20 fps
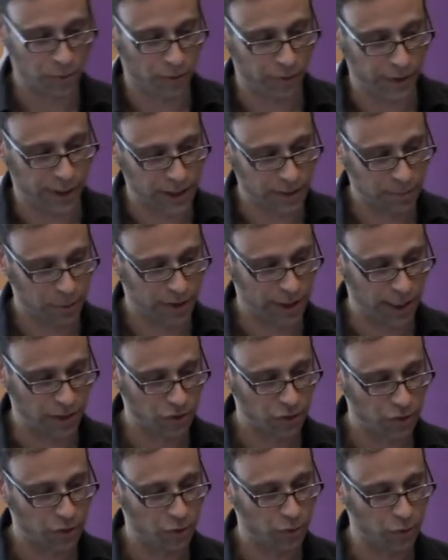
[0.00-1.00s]
of its
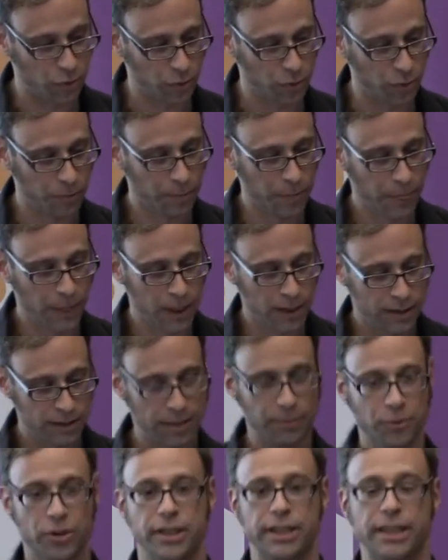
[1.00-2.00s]
potential to
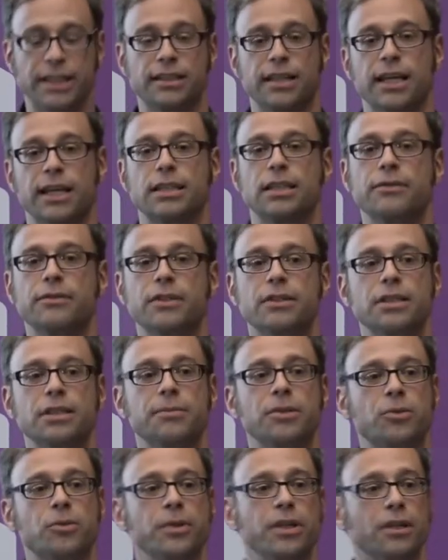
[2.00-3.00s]
stimulate
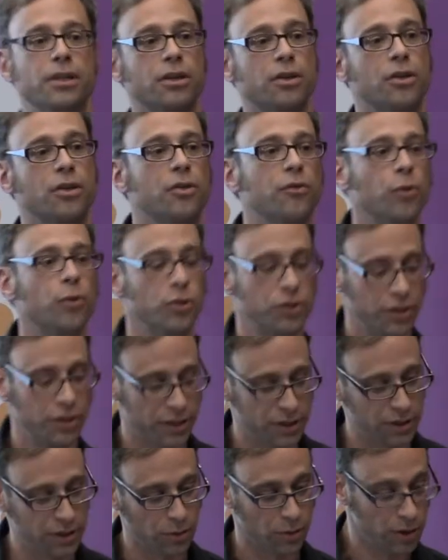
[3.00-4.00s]
interactivity between
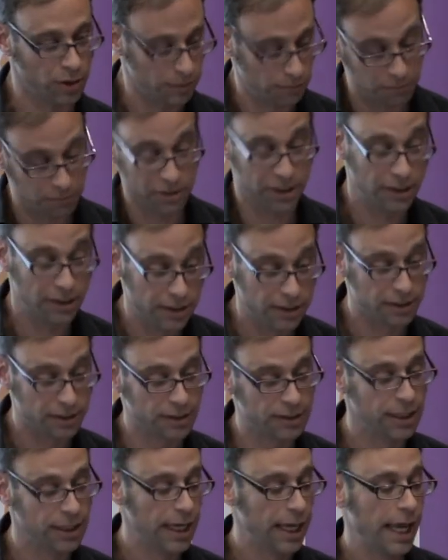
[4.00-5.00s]
voters or
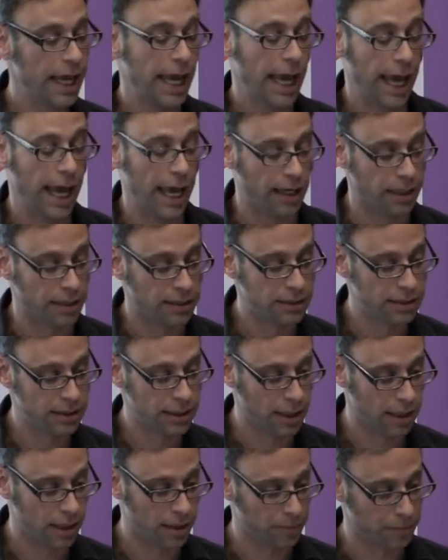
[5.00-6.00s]
citizens and
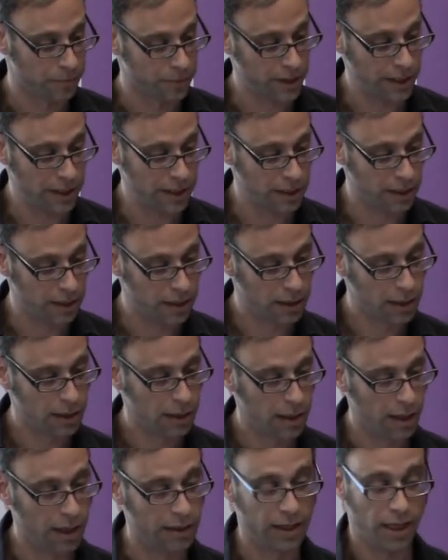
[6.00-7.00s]

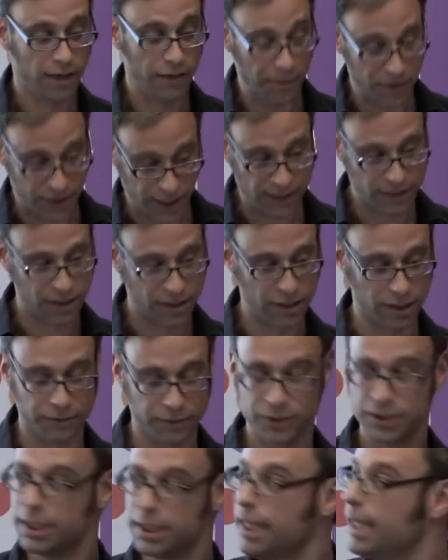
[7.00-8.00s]
their
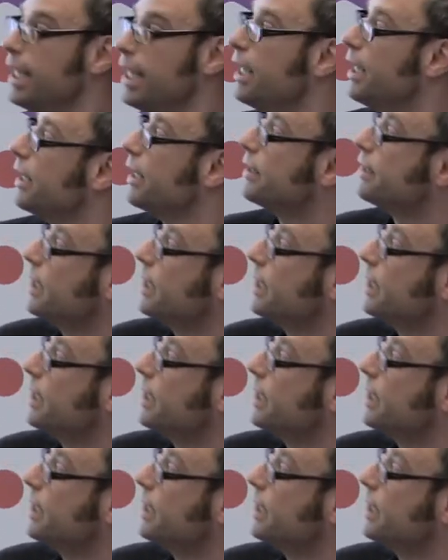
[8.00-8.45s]
representatives. It